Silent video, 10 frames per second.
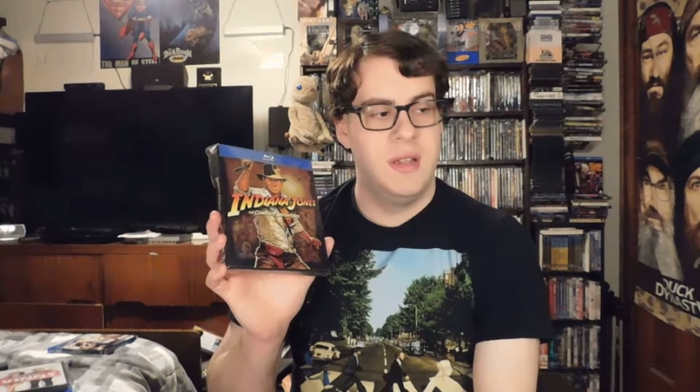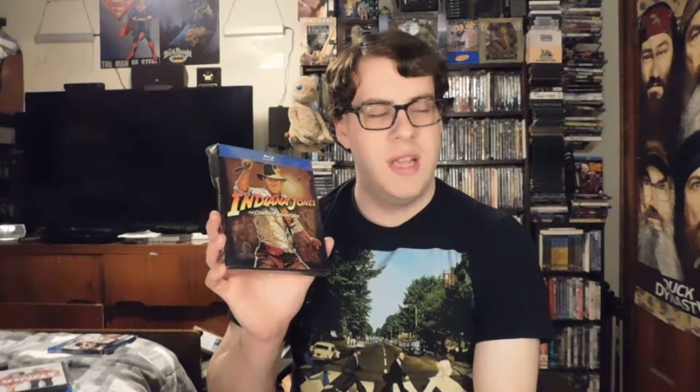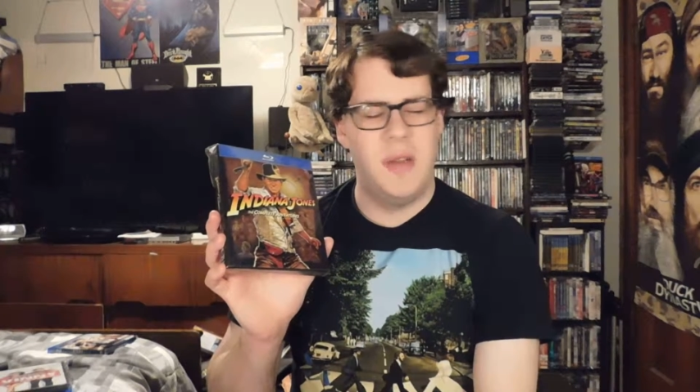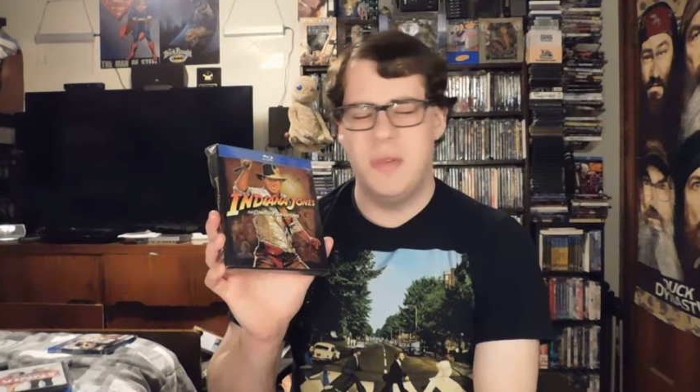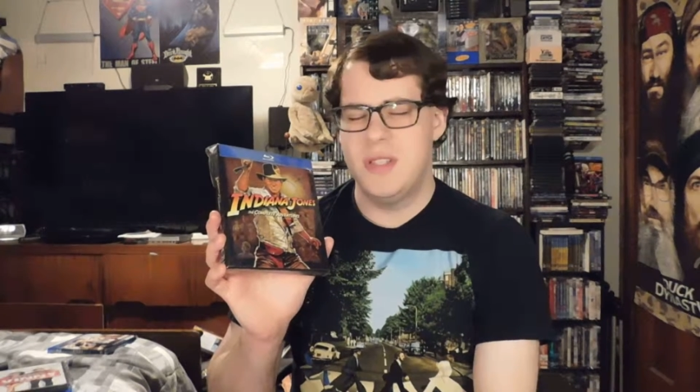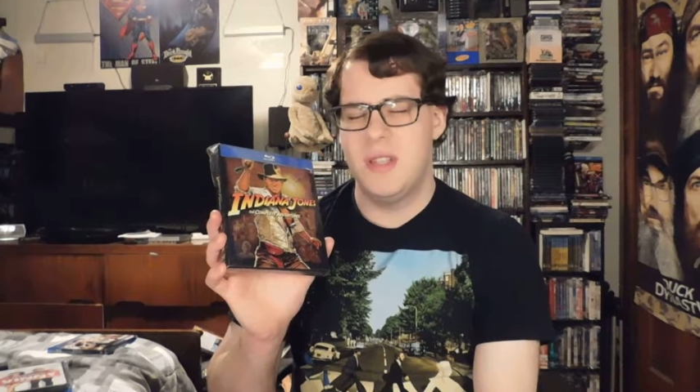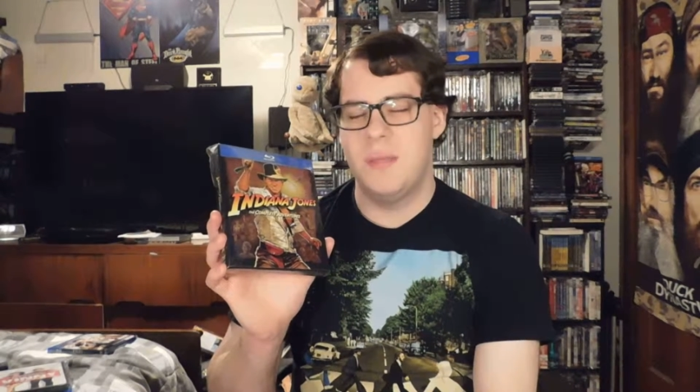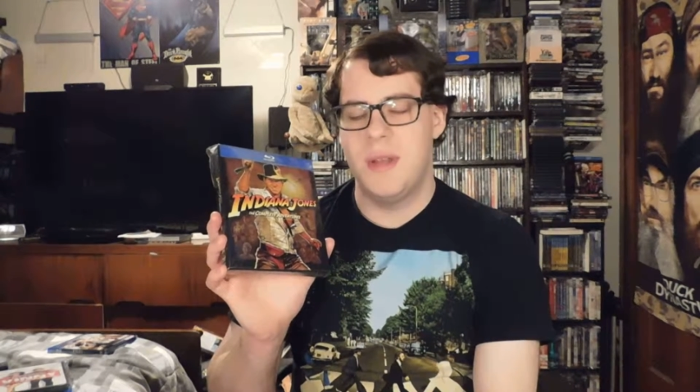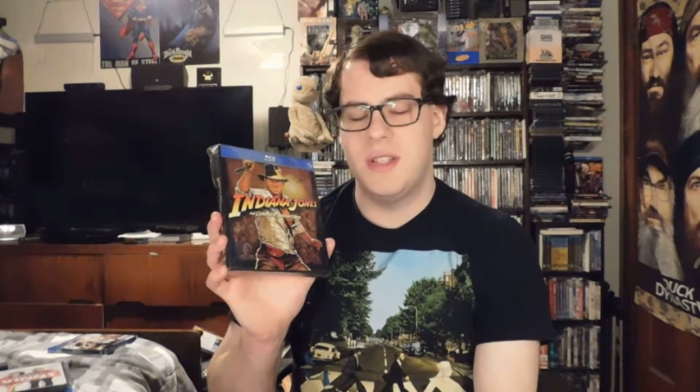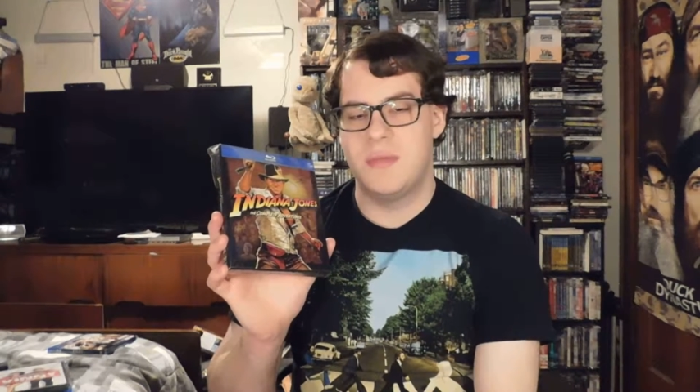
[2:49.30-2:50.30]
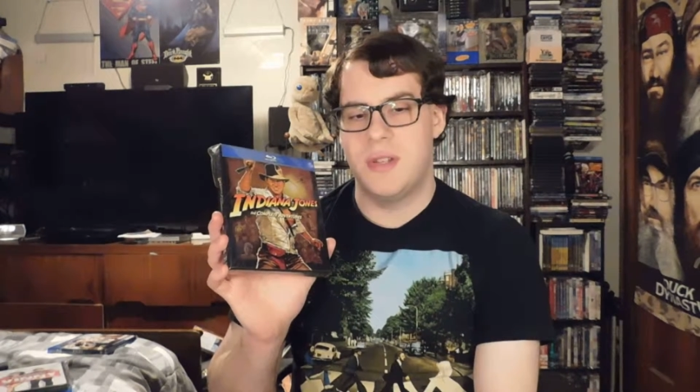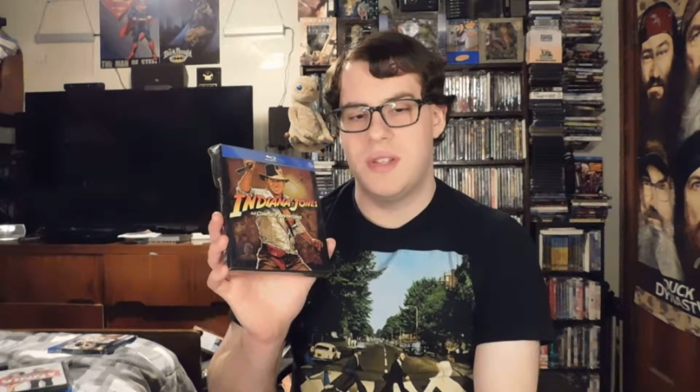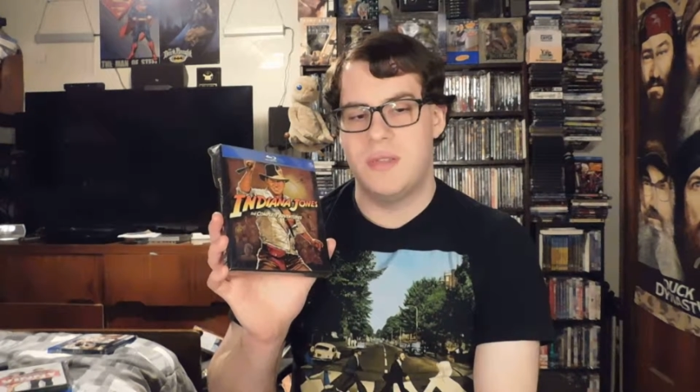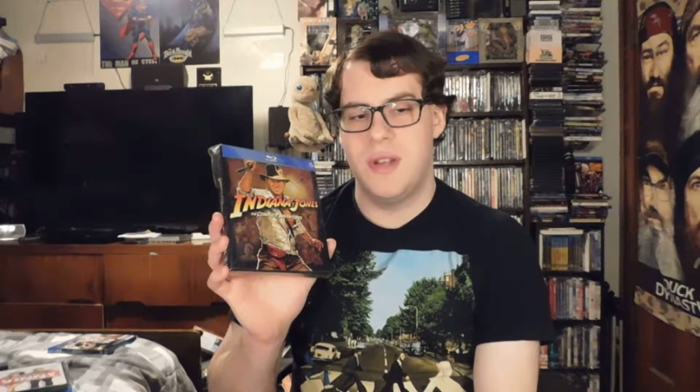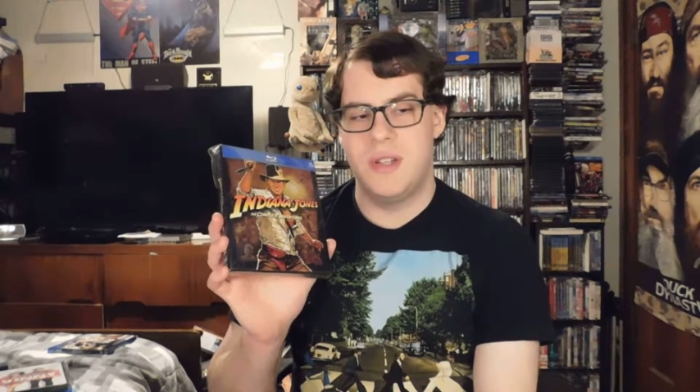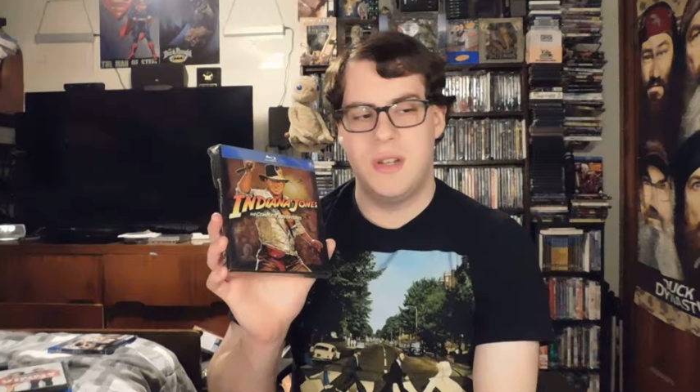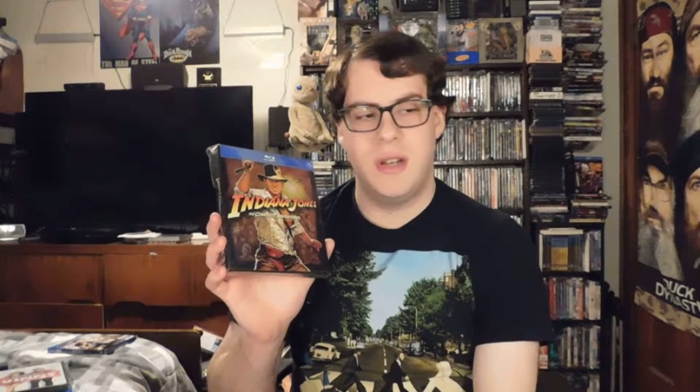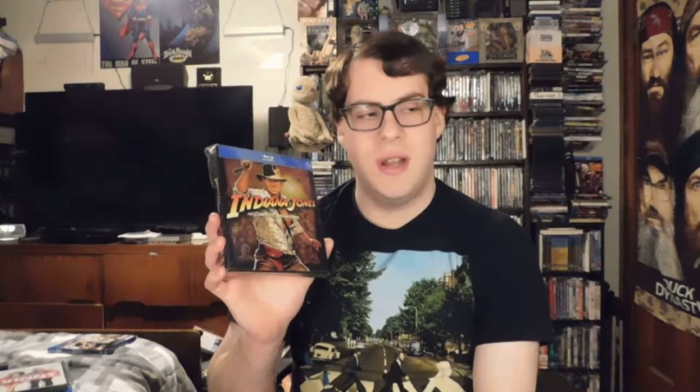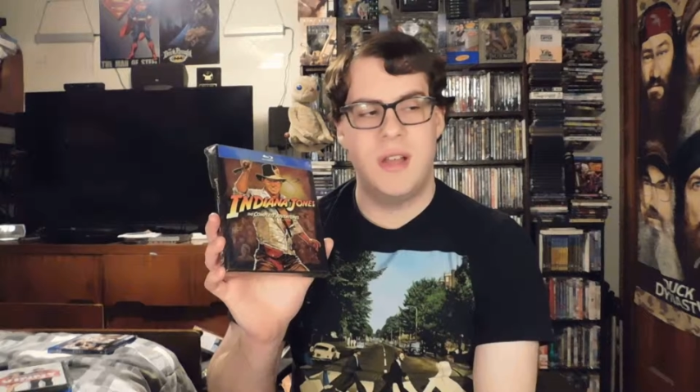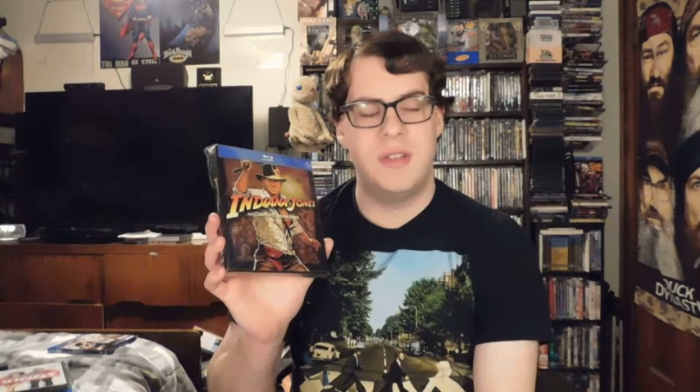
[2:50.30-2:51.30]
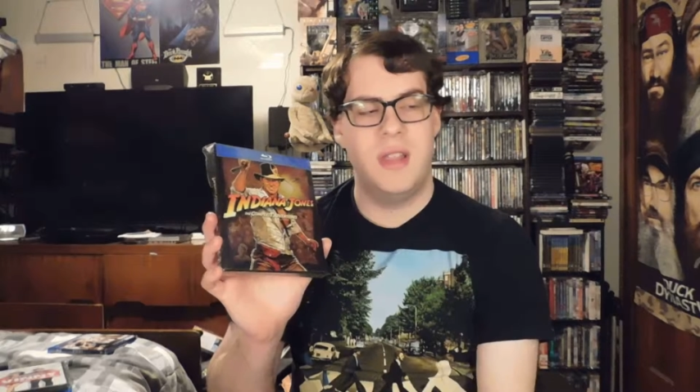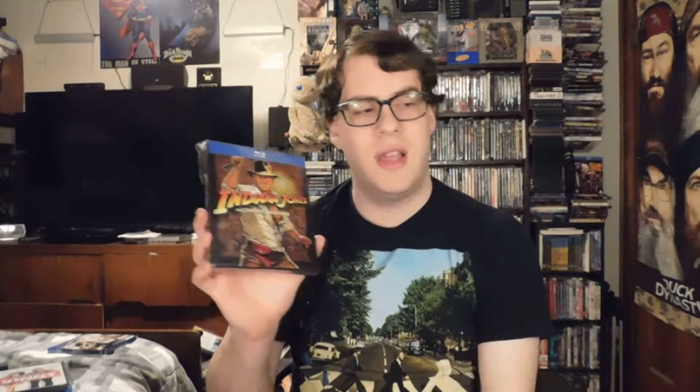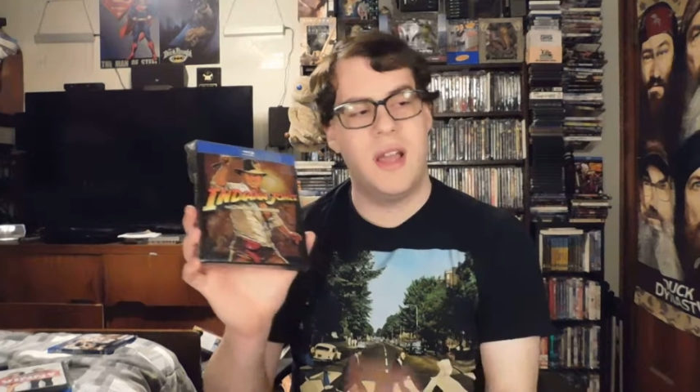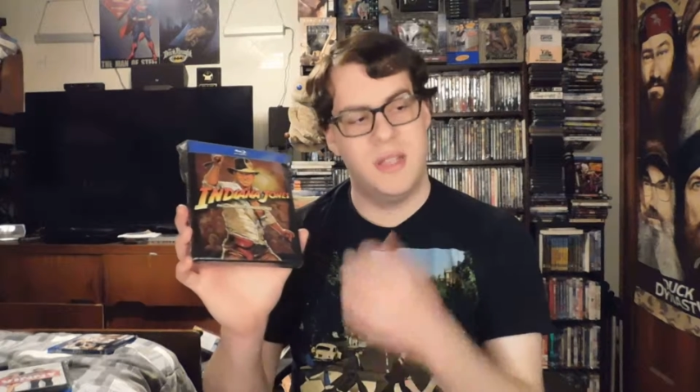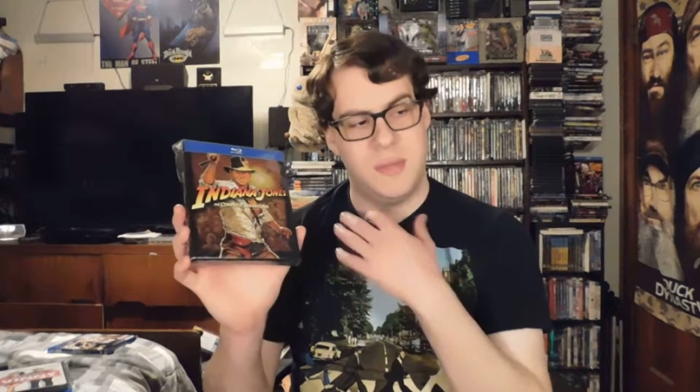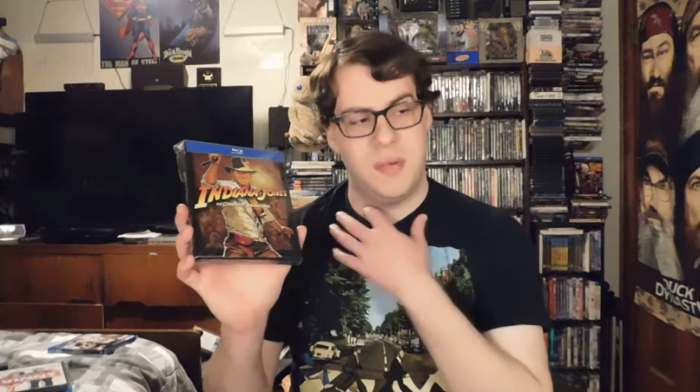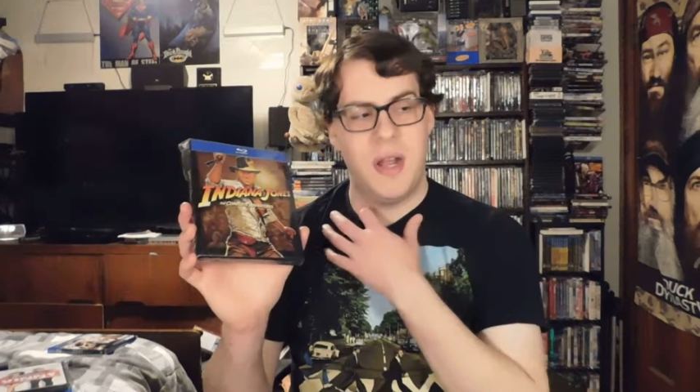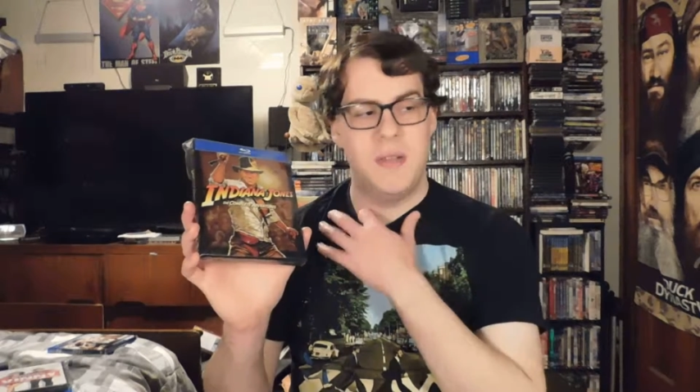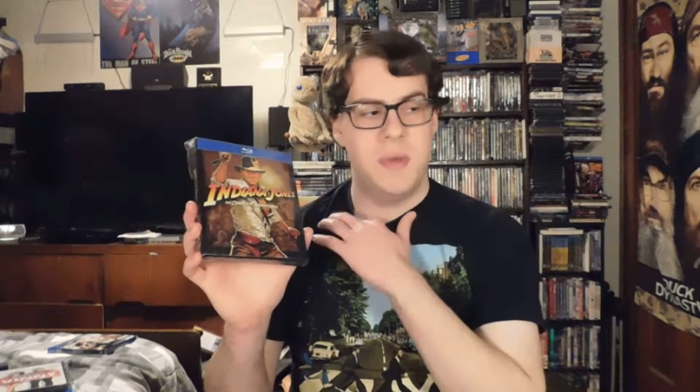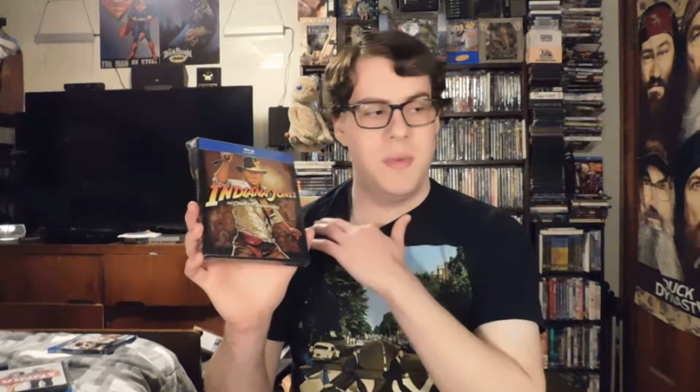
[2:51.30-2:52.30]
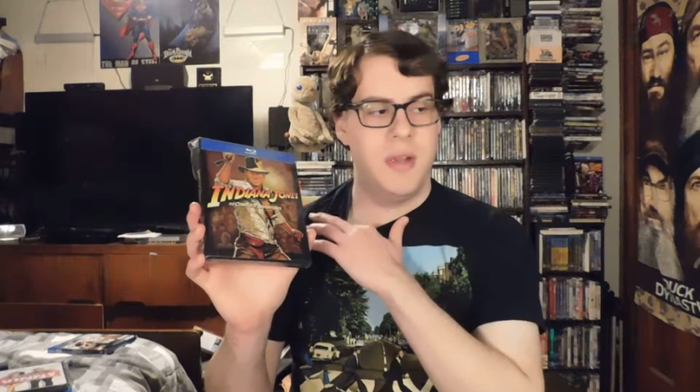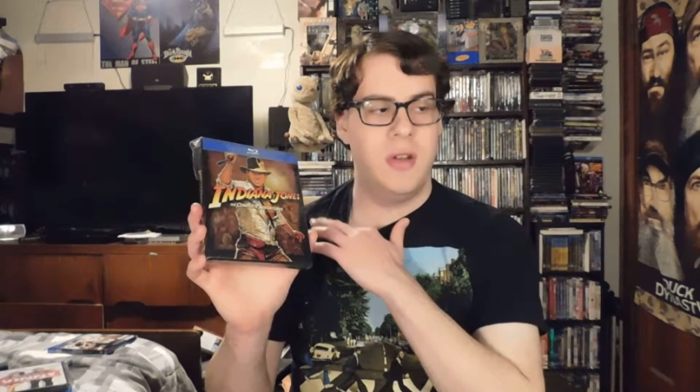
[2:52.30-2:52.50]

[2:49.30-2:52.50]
it wasn't the best restoration, and actually that kind of surprised me a bit,